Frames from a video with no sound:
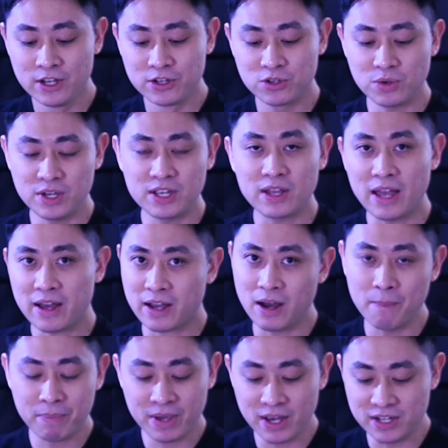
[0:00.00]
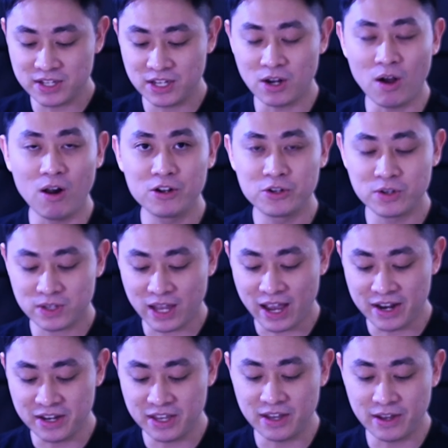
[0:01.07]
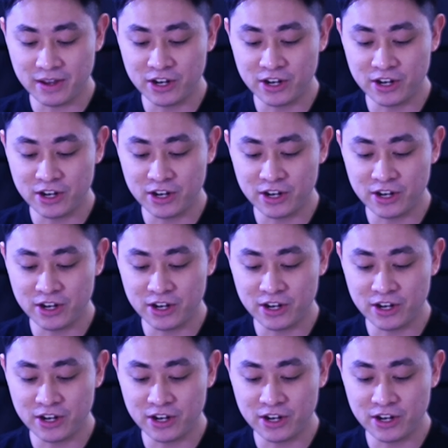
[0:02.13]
So it appears in all those tiny